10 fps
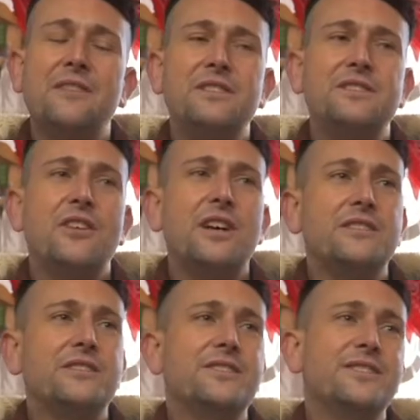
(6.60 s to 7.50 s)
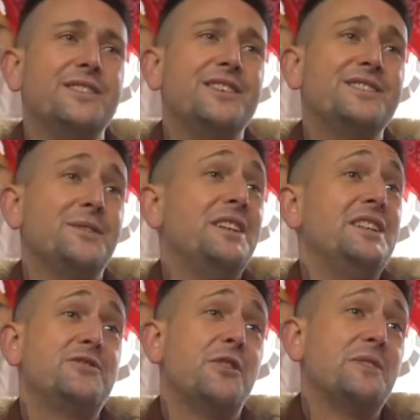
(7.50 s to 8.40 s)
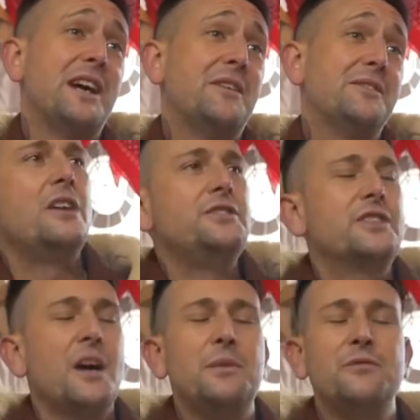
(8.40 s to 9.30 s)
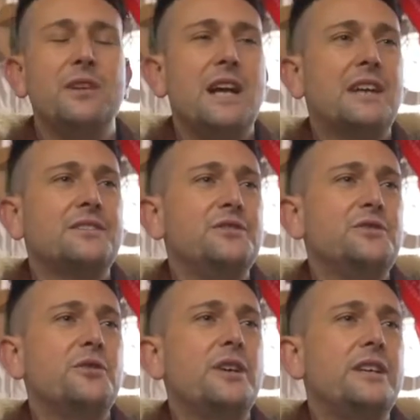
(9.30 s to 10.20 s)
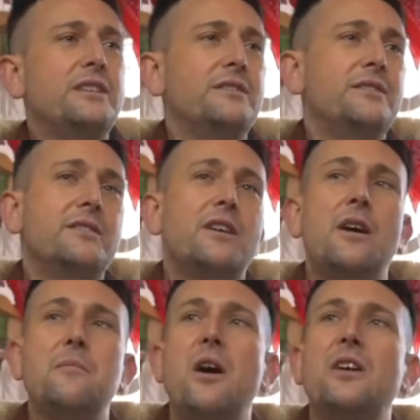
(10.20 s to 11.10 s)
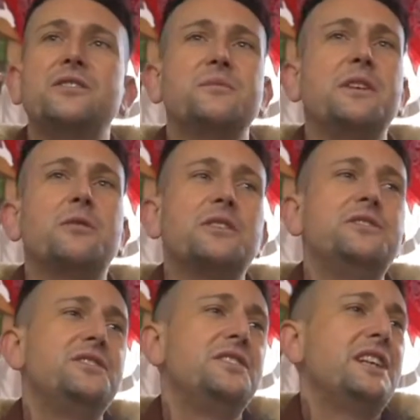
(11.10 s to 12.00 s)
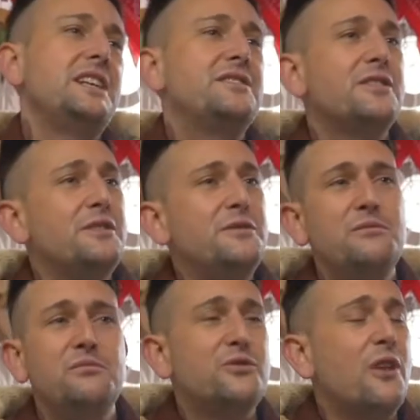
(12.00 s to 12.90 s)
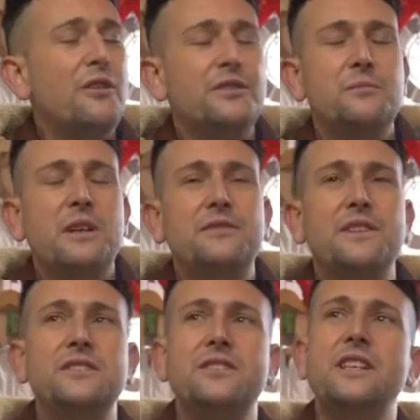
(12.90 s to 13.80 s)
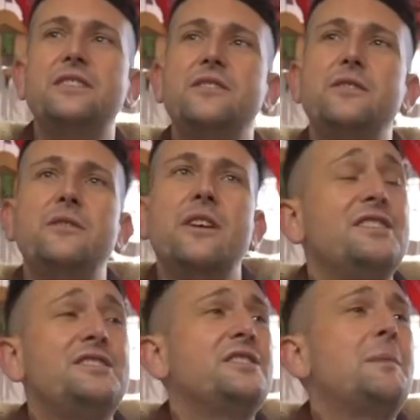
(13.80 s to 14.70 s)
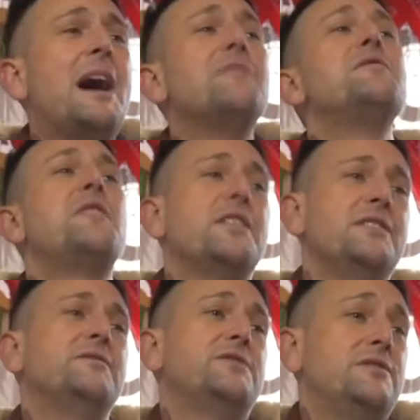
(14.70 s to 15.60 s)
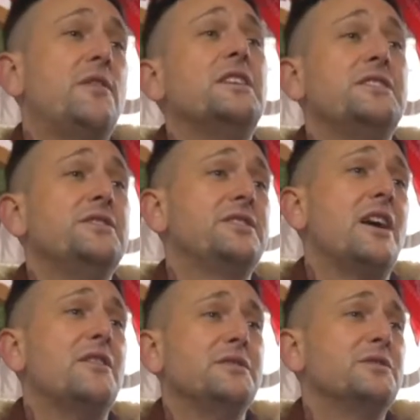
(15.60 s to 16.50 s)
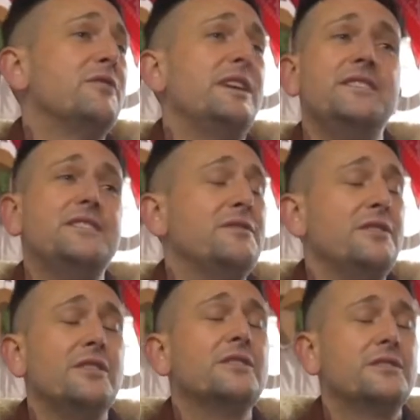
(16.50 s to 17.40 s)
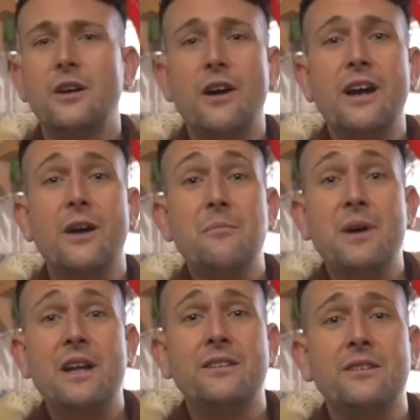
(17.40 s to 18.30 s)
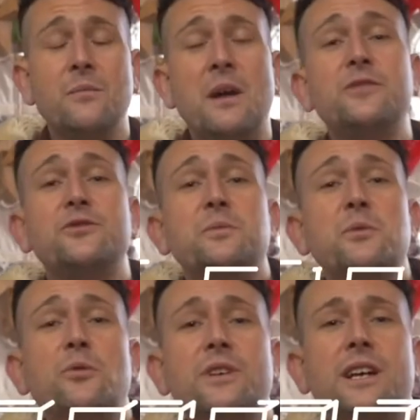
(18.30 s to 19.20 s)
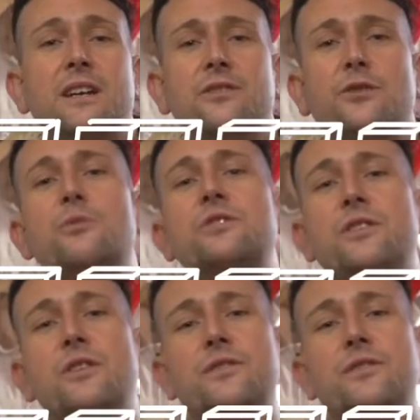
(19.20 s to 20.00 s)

his size. So then he strolled out. Just come in and relax, enjoy, ask as many questions as you need to, try on as many things as you need to. It's just about having fun and just finding yourself and creating different looks. All right, I'm Ben, I'm the manager of To Be Worn Again, and you're watching the Loft